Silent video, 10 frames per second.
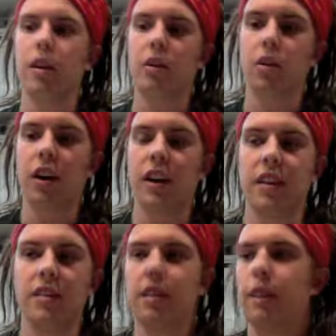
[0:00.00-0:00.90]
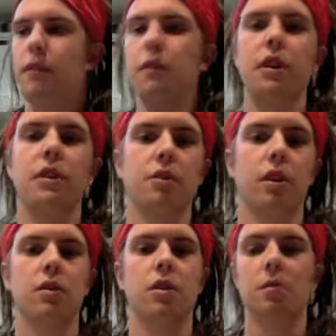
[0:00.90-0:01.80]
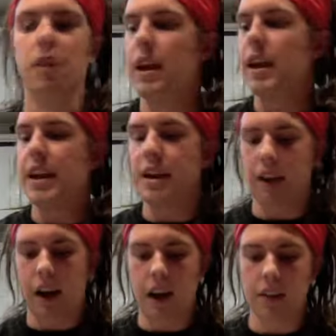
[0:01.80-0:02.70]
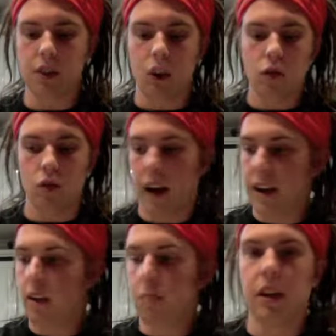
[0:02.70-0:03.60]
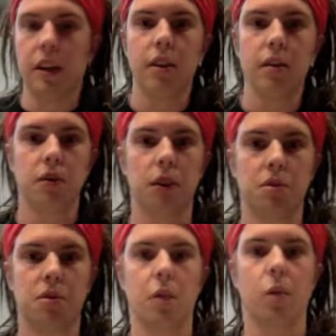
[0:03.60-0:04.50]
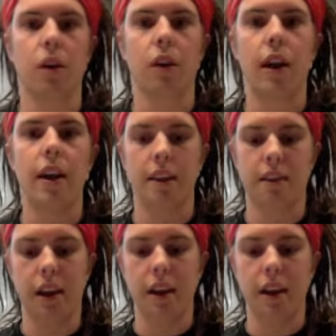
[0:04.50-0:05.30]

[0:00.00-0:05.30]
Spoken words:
a rocket a few feet in front of him, he dies randomly from somewhere, right? It's like,